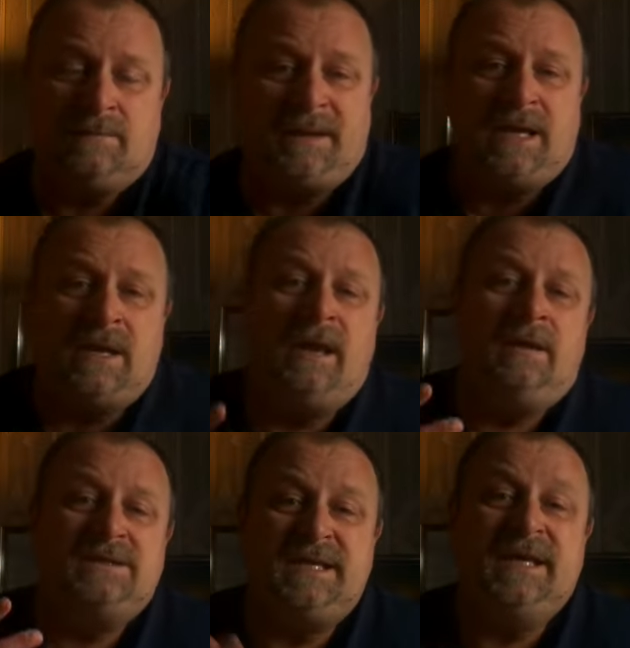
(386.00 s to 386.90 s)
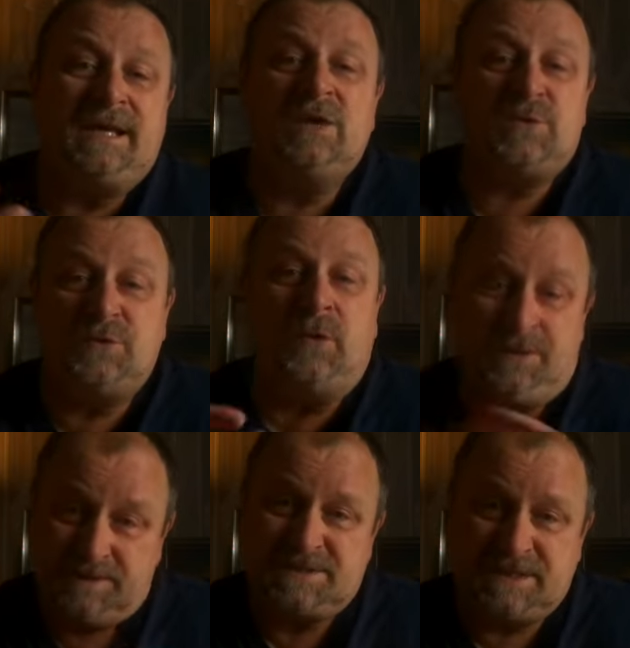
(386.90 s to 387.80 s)
by taking
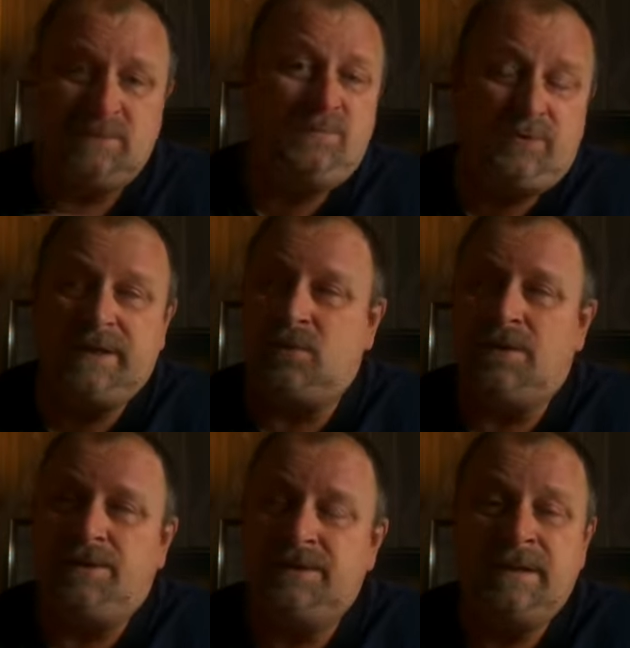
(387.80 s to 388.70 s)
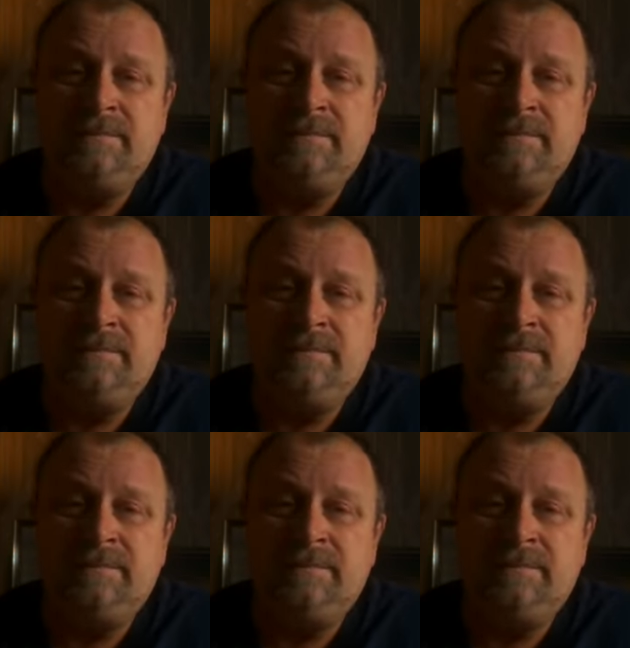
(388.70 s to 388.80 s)
thought, the same Greek word,